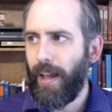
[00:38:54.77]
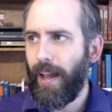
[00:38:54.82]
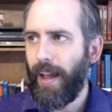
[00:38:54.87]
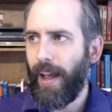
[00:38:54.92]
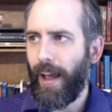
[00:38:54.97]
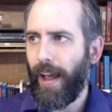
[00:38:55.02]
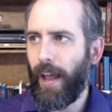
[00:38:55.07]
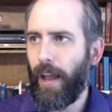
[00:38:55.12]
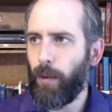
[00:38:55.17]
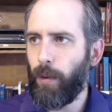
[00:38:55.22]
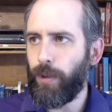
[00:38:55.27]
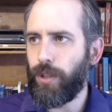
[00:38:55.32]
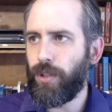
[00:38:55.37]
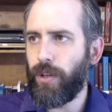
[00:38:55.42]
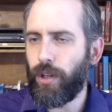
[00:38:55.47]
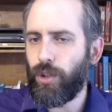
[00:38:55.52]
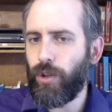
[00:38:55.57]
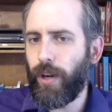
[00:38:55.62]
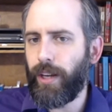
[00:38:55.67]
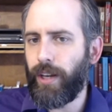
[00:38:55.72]
And we
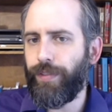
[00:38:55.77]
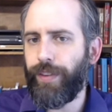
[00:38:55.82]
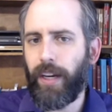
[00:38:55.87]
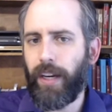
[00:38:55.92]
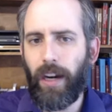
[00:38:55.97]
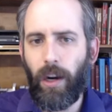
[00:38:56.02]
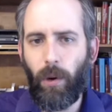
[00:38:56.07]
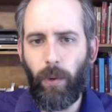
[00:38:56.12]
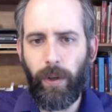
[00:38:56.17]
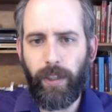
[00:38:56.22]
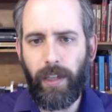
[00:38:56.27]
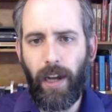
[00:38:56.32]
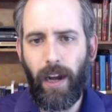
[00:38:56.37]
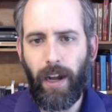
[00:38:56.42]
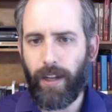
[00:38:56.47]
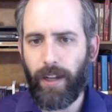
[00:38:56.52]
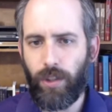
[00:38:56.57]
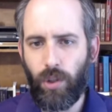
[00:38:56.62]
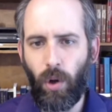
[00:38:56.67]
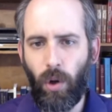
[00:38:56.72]
start trying to figure out what
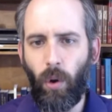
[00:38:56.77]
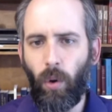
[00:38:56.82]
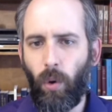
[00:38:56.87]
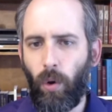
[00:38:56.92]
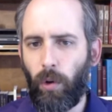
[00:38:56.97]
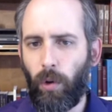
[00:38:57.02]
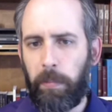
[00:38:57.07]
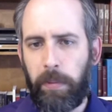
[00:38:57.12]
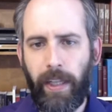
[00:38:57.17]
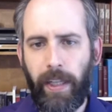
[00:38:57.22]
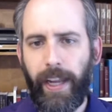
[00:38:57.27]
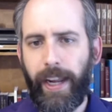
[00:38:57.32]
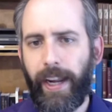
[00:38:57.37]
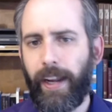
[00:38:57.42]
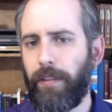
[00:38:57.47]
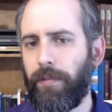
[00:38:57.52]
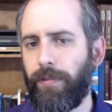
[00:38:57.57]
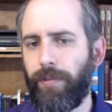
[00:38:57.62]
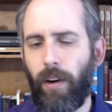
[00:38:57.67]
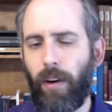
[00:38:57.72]
God's whole
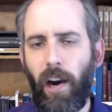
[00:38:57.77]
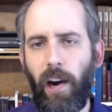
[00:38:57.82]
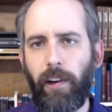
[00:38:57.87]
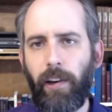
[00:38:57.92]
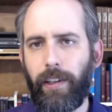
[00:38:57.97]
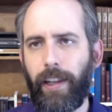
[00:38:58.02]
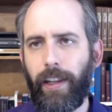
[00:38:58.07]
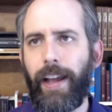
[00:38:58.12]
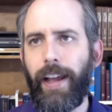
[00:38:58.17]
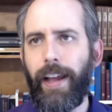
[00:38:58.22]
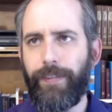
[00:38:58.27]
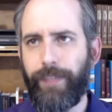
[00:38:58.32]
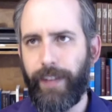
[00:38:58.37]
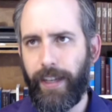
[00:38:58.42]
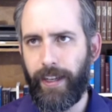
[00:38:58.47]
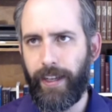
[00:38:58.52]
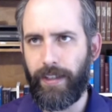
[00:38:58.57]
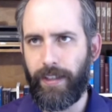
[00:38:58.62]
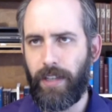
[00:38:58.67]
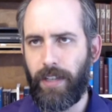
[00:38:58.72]
plan for our life
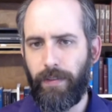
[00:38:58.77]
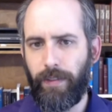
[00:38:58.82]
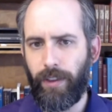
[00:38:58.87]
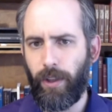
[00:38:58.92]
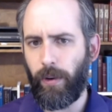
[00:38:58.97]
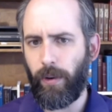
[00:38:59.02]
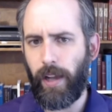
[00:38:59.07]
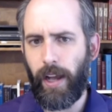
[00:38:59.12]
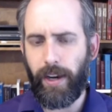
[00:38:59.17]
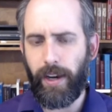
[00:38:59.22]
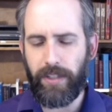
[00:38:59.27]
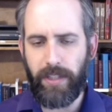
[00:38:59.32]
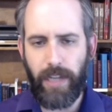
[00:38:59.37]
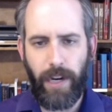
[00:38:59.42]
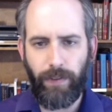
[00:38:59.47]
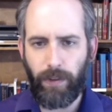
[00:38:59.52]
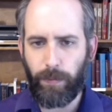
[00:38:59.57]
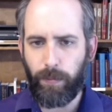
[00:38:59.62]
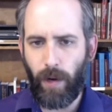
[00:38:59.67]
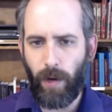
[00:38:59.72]
is, even though God has
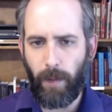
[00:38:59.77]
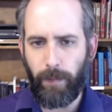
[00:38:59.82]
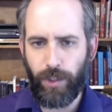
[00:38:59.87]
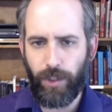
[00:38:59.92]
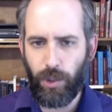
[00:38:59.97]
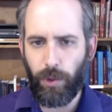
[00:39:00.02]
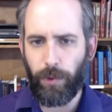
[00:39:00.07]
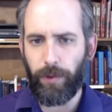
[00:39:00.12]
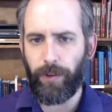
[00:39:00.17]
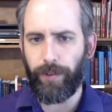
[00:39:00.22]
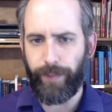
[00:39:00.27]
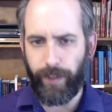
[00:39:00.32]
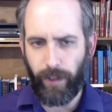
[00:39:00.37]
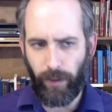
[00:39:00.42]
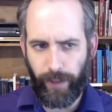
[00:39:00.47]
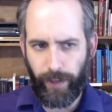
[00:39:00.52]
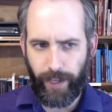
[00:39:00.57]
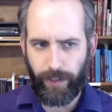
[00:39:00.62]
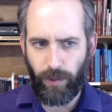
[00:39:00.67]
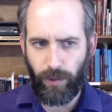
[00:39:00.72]
never promised to reveal
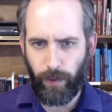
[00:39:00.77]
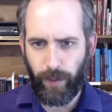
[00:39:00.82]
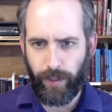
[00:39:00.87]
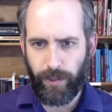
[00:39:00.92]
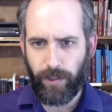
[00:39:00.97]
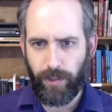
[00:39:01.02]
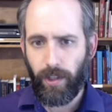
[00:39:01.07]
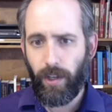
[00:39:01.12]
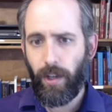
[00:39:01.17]
that to us.